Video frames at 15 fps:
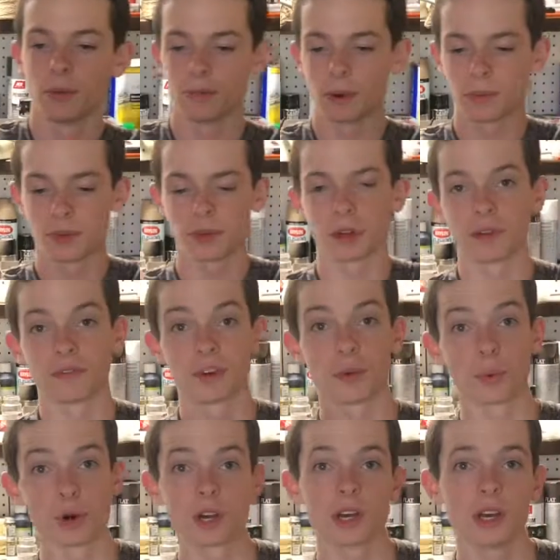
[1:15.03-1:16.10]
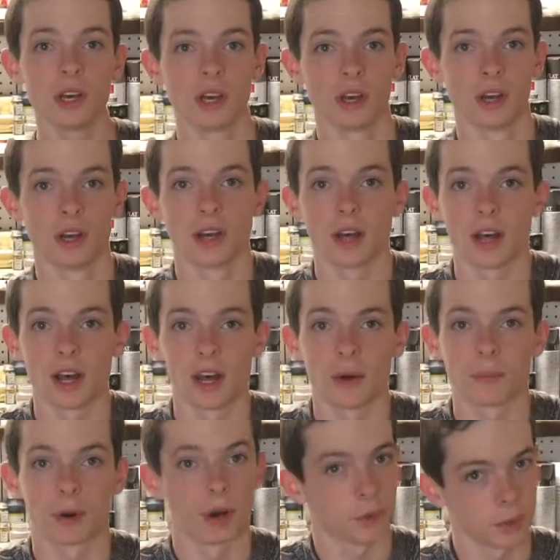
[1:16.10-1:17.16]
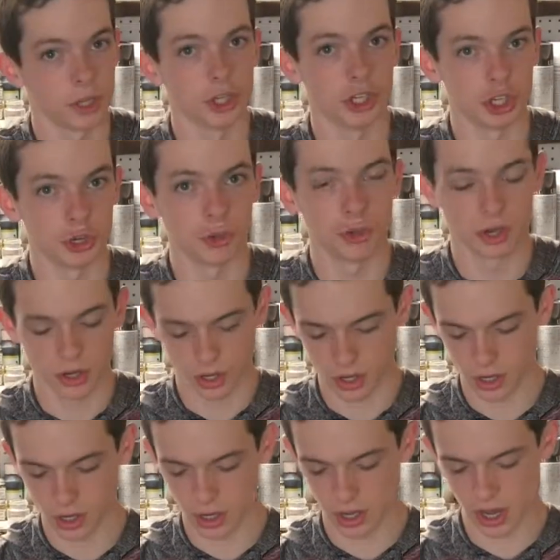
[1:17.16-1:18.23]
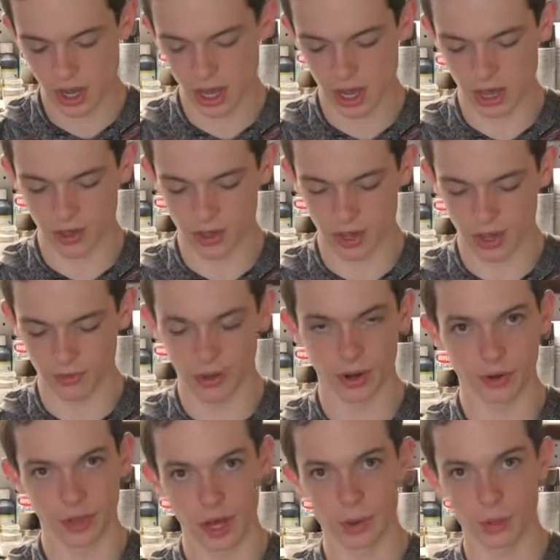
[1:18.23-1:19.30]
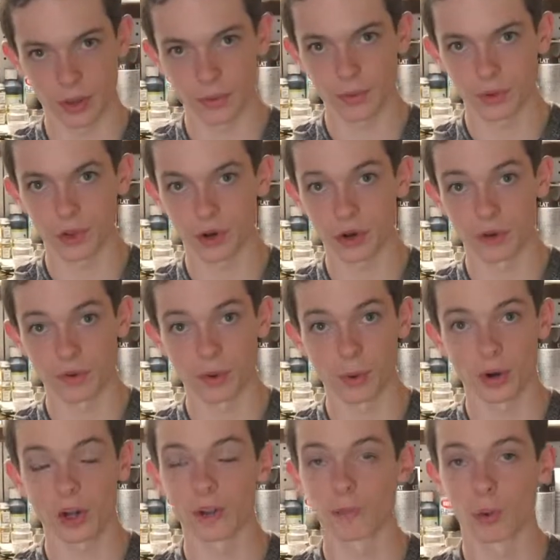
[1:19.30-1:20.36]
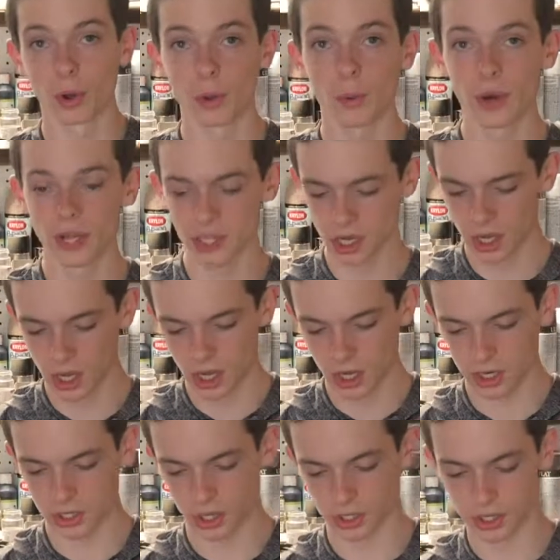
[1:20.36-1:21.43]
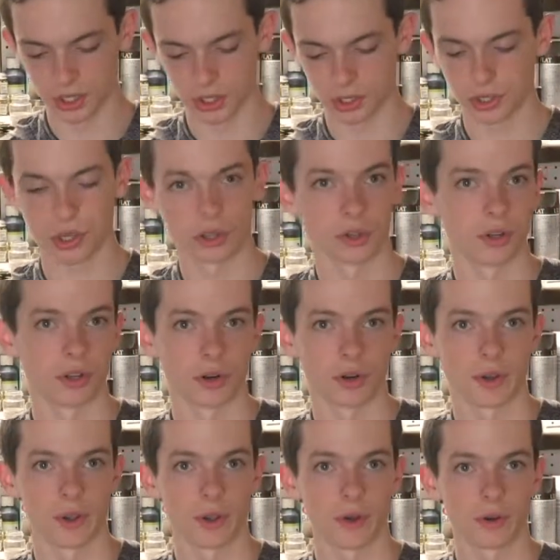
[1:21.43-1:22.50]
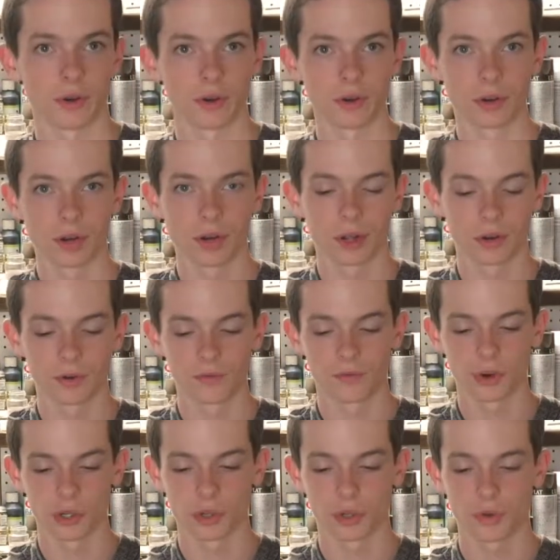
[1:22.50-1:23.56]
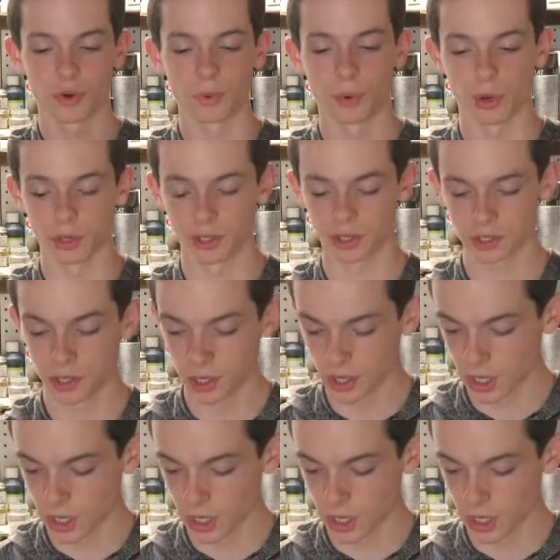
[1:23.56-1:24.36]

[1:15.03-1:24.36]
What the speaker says: Remember, they're going to rework it probably in June, and then when they're going to rework it point-wise, because all these are still on the version 3 points.